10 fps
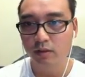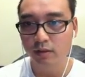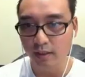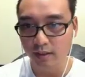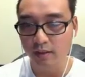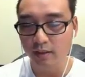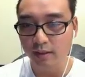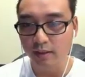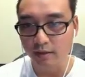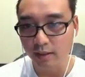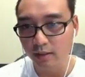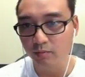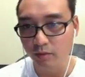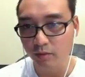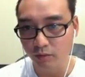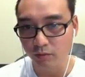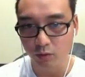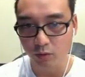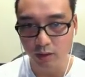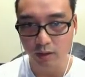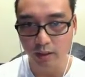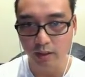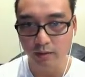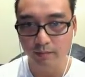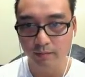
the second class again, but reward it again.